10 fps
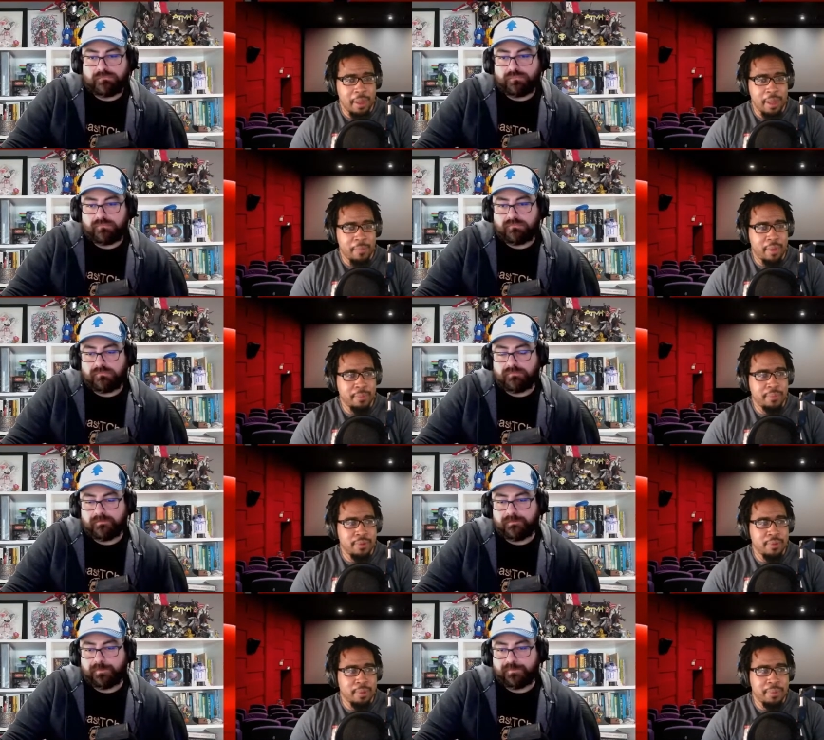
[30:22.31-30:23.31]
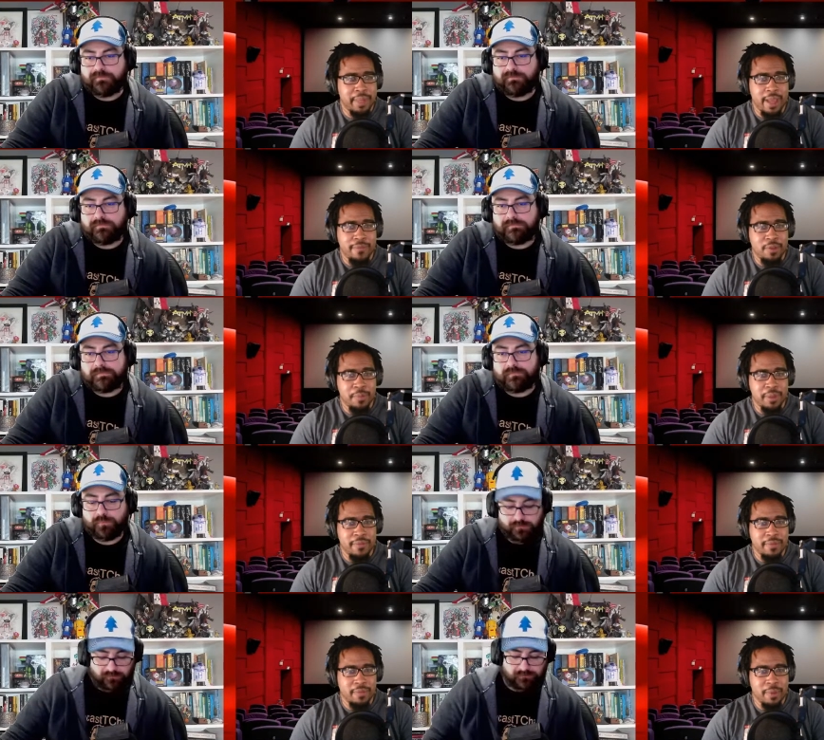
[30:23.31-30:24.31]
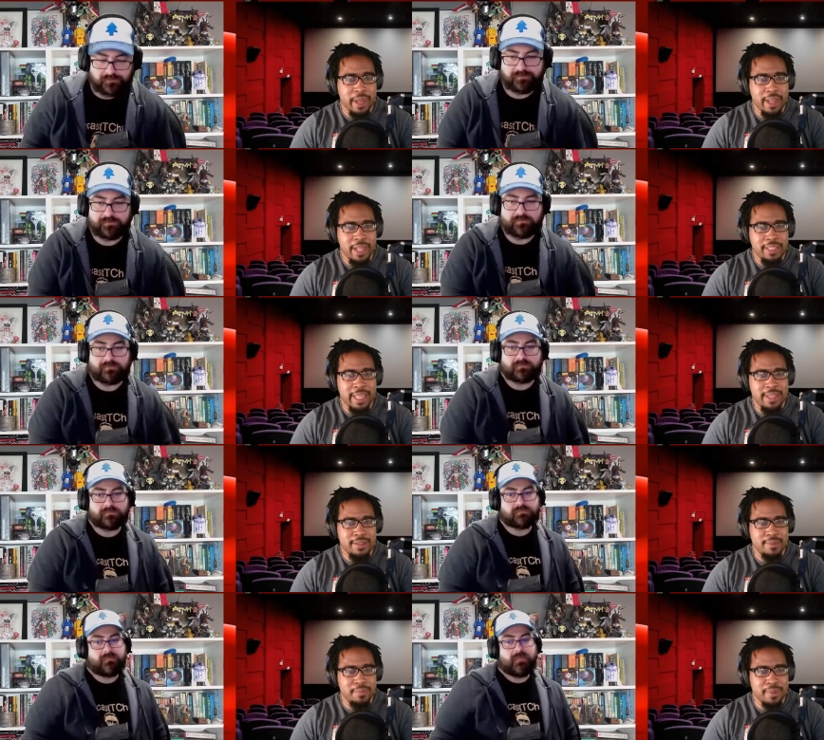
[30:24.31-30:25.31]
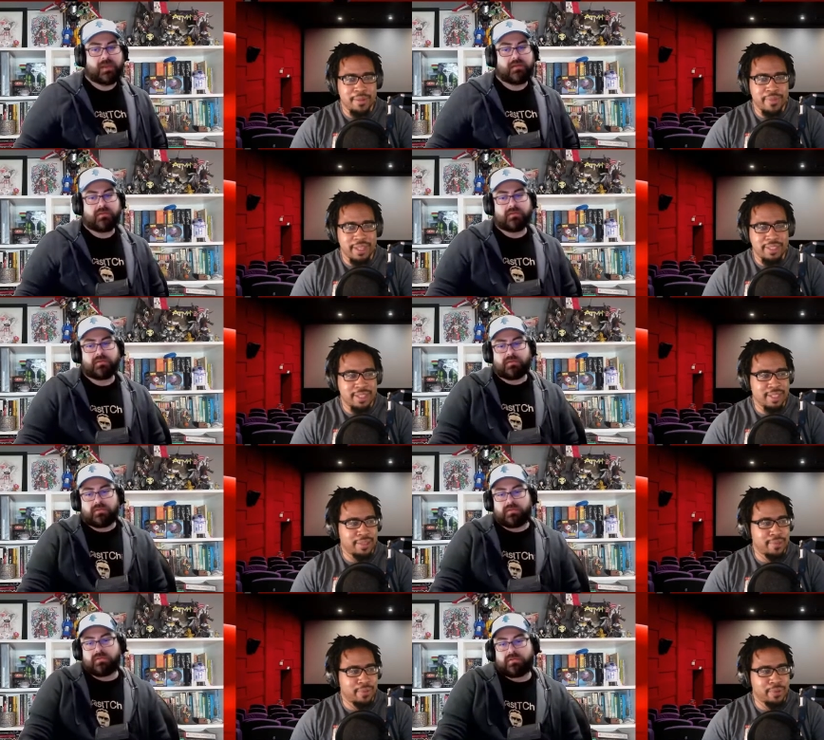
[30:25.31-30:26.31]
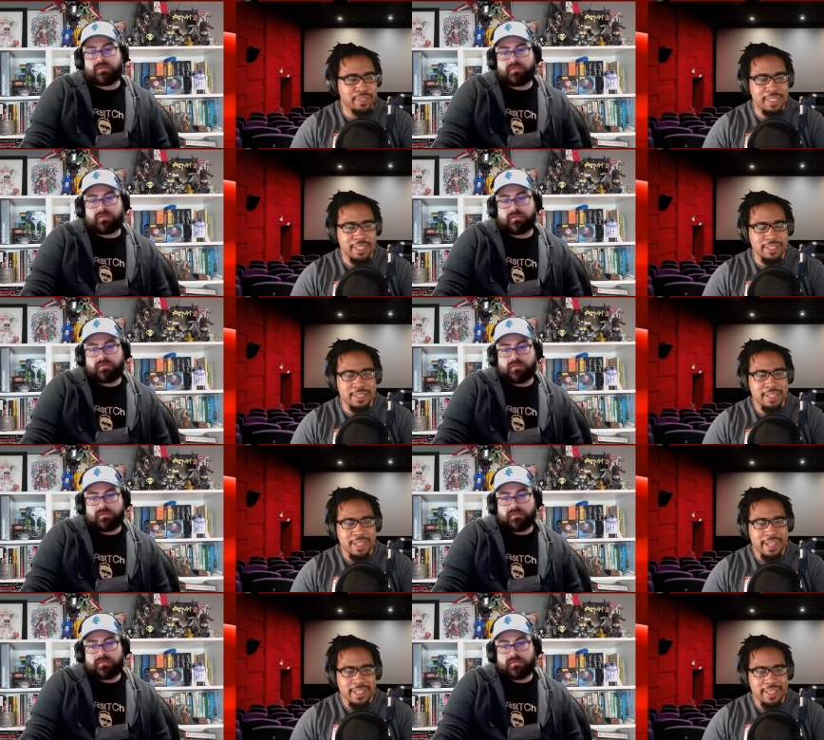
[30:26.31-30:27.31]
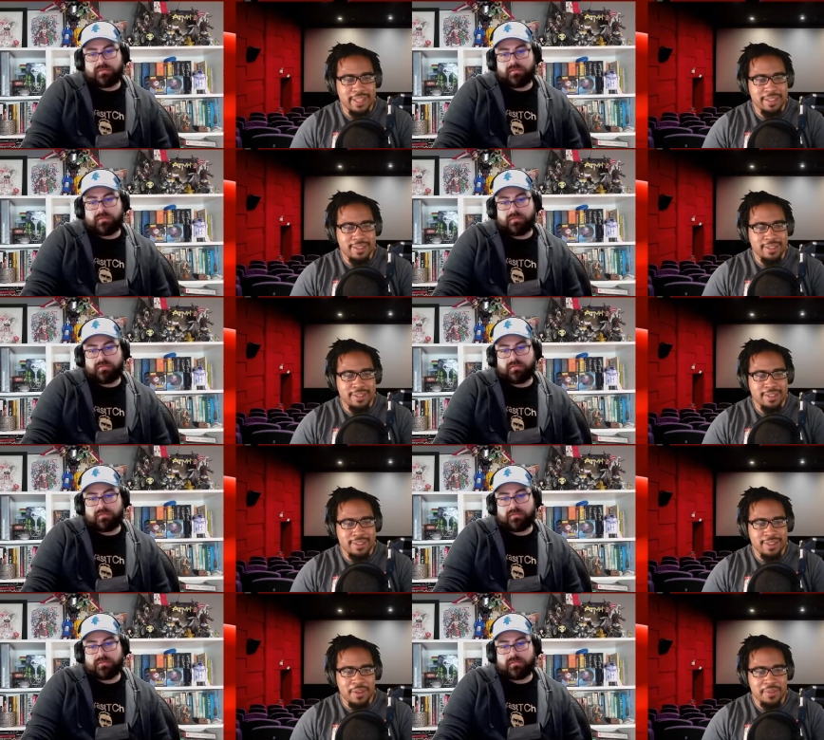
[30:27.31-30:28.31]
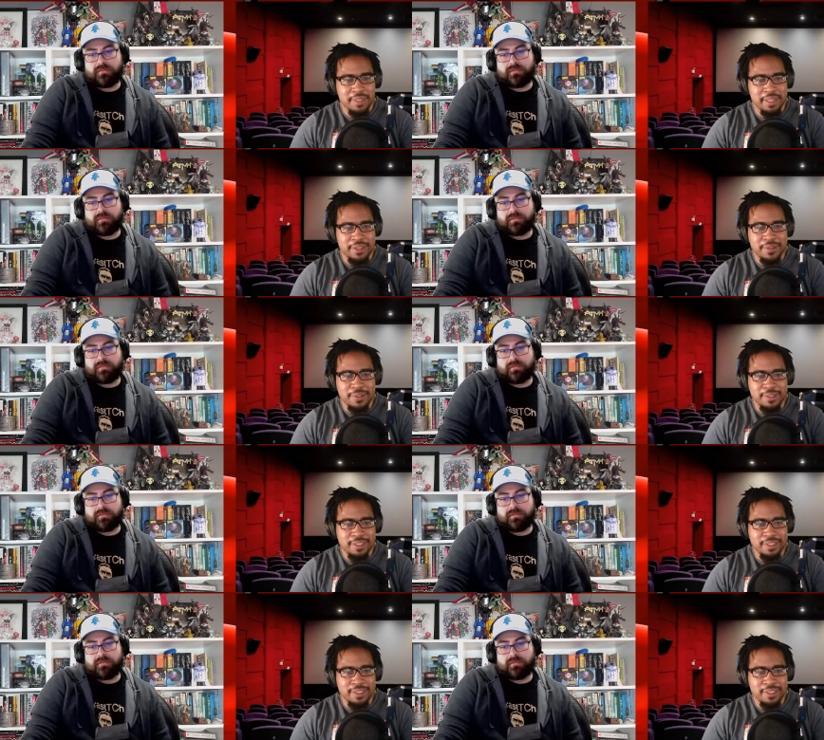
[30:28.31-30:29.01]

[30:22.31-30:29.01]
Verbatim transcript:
Speaker 1: I'm I'm I'm down for going to be in for the ride. I just hate investing for a season and then all of a sudden they're gone.